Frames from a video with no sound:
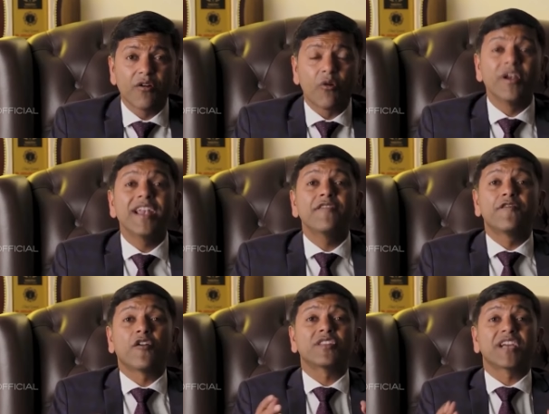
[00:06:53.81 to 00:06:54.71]
only
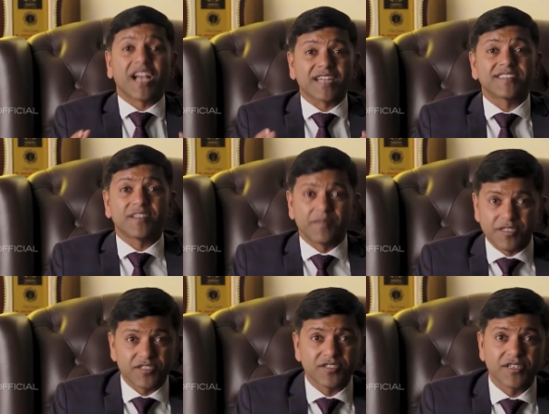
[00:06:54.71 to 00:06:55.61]
for the
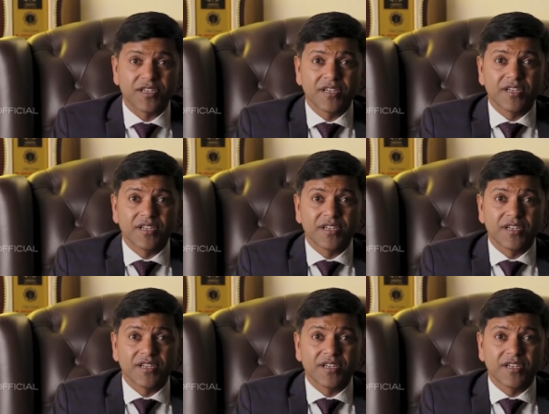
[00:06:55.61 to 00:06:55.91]
customers,